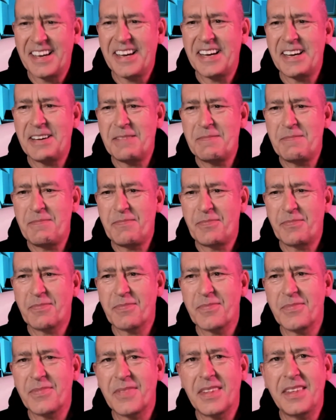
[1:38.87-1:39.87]

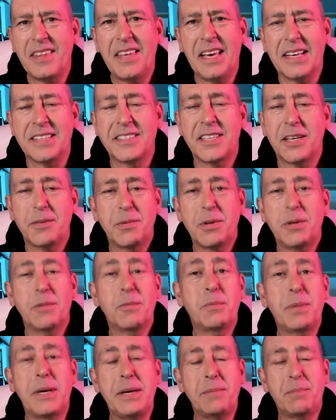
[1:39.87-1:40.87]
Yeah, so it will
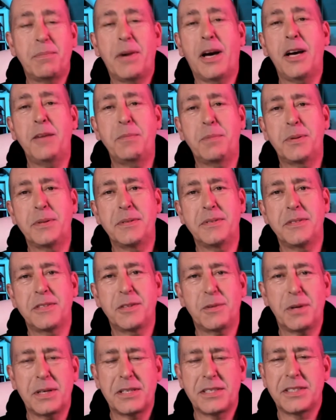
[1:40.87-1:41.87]
be open
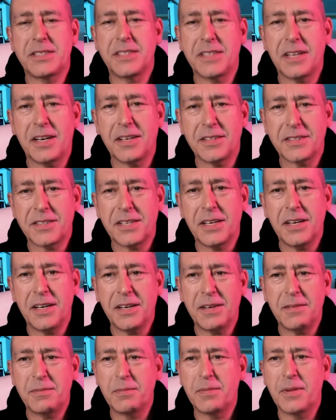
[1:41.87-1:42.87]
questions and
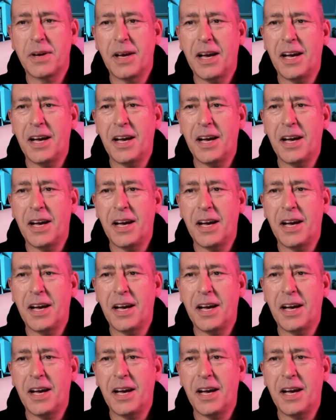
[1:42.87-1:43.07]
answer,